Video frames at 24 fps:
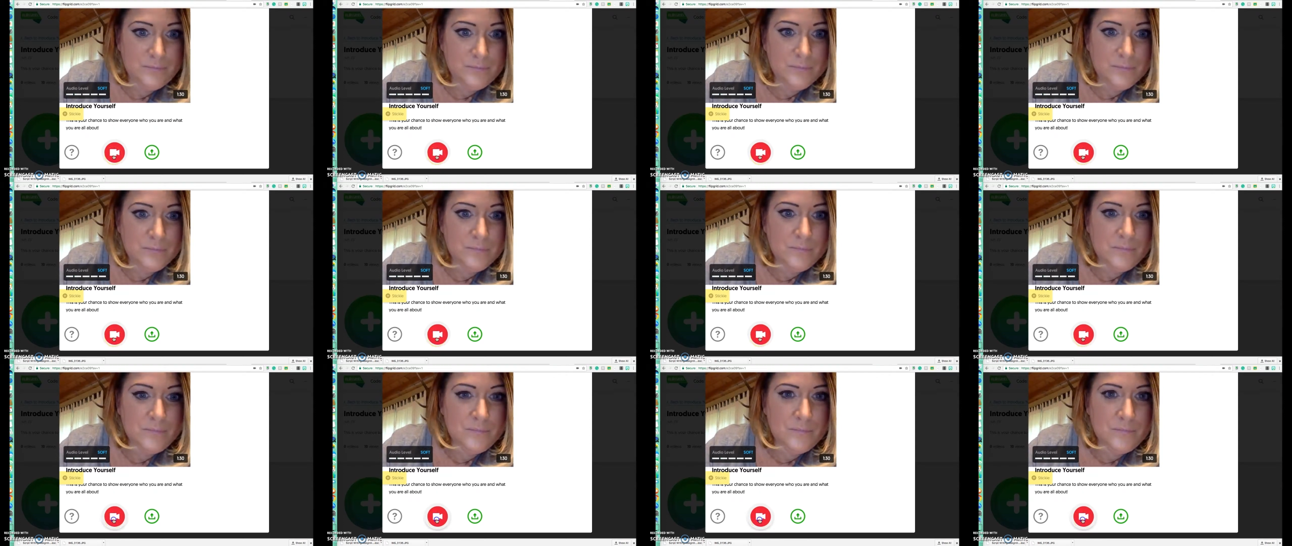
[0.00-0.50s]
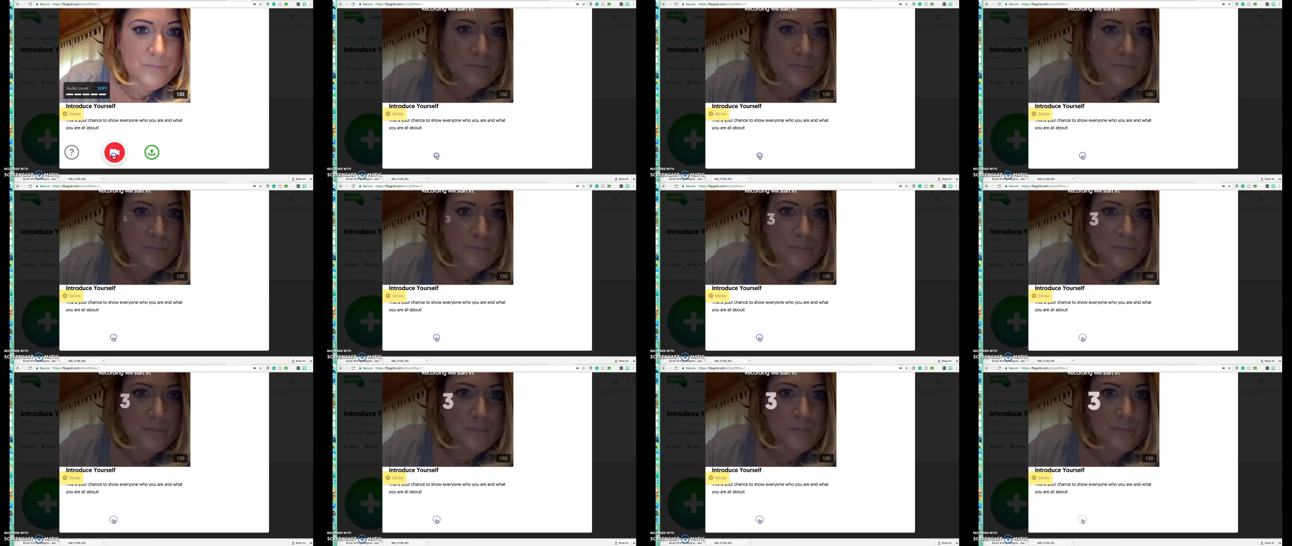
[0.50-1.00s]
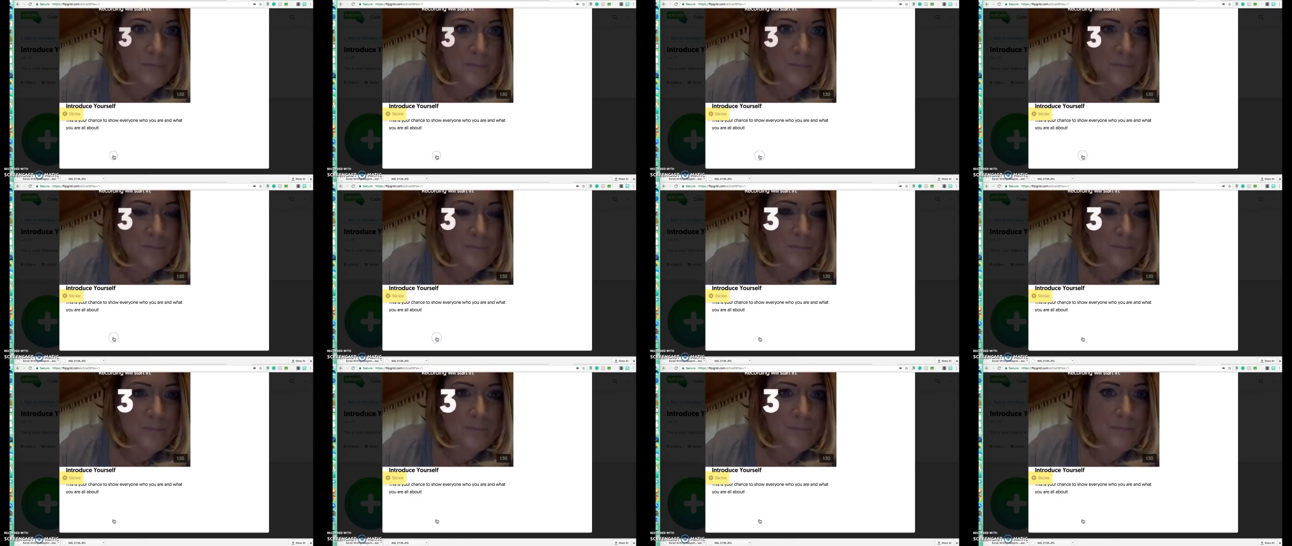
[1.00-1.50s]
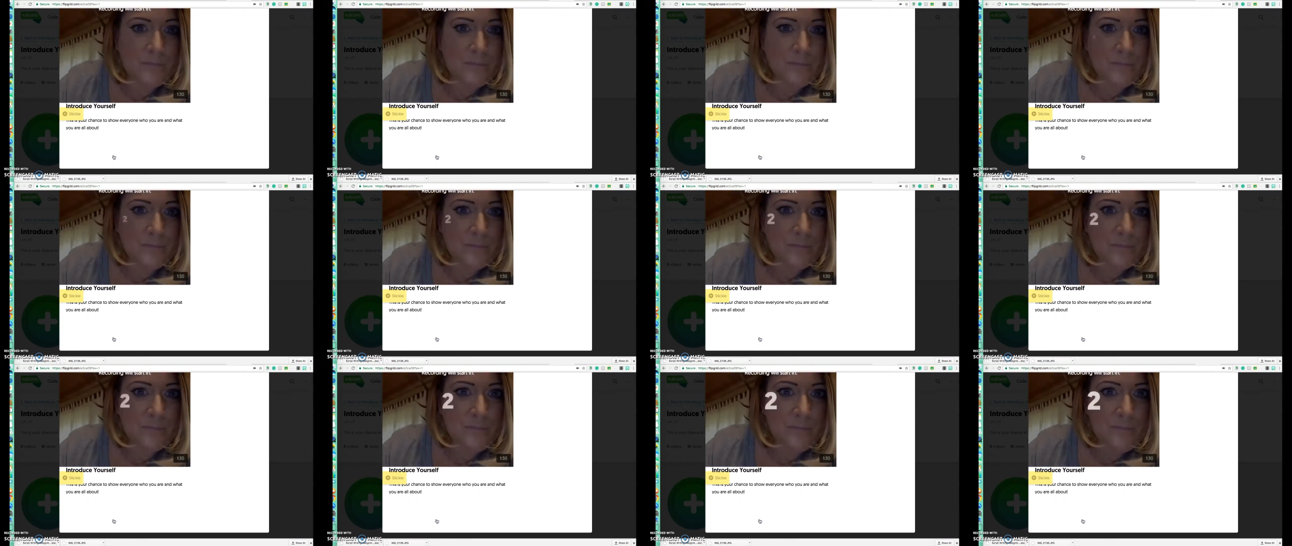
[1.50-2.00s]

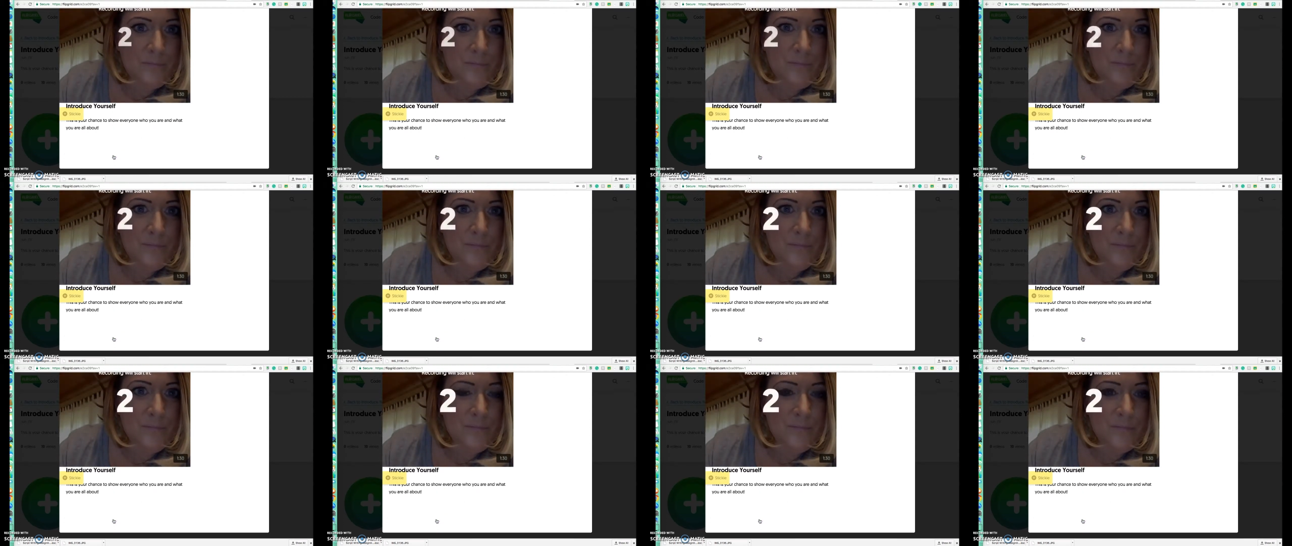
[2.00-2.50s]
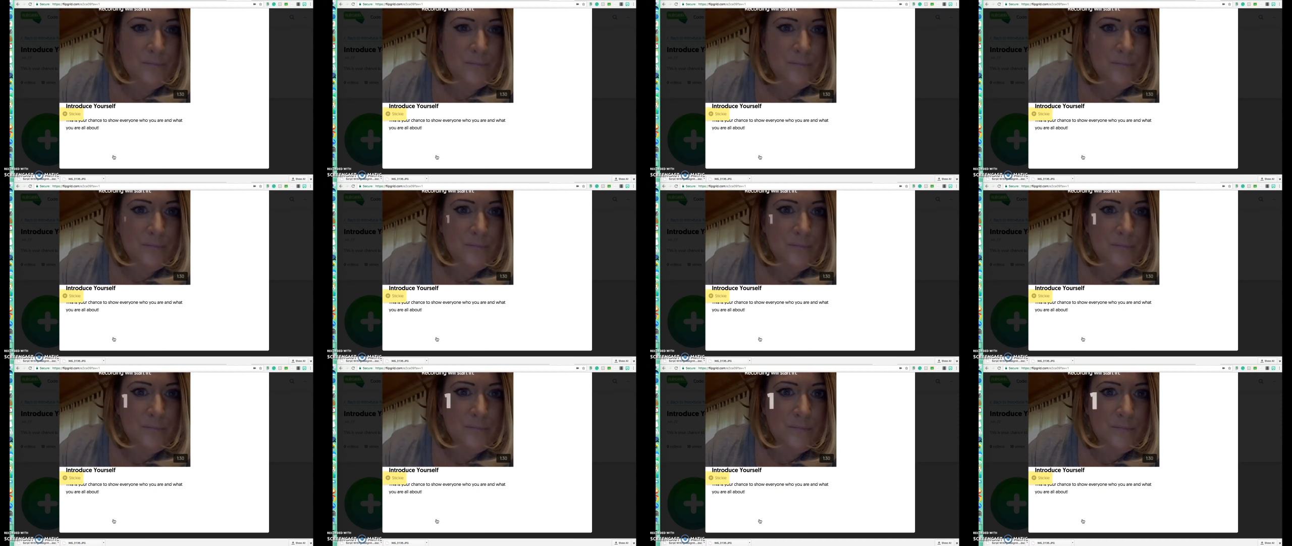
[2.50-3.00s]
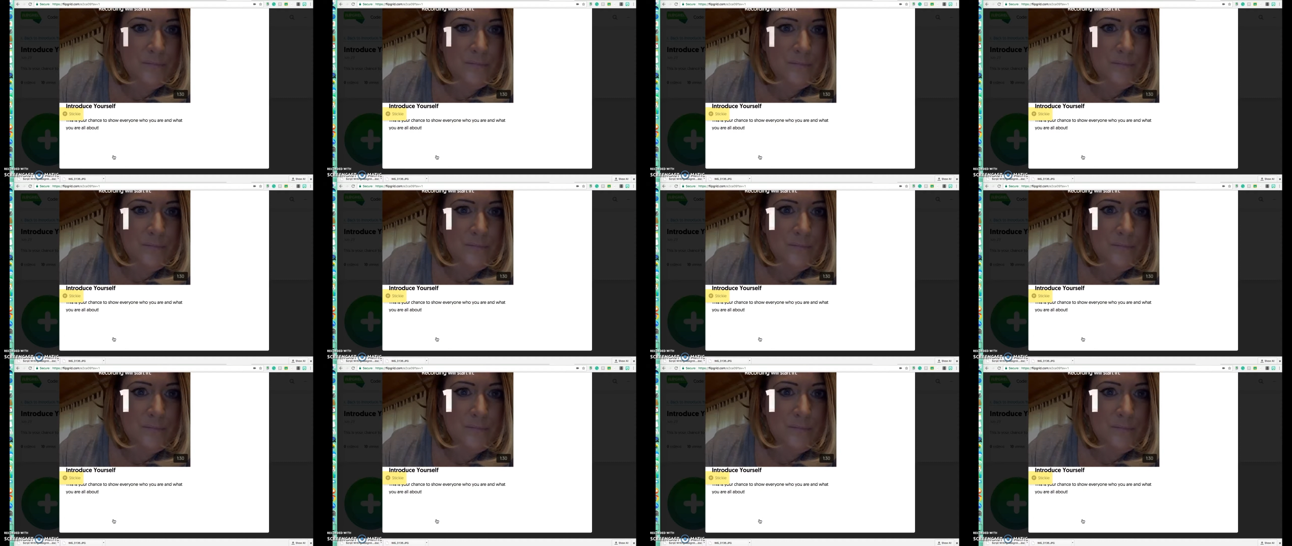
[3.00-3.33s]
(silence)